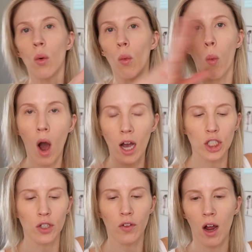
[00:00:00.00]

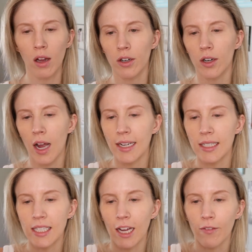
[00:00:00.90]
wash of color kind
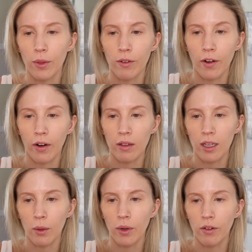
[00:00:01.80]
of stuff with a very
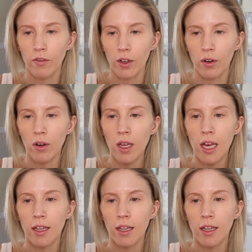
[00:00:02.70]
liquidy feel,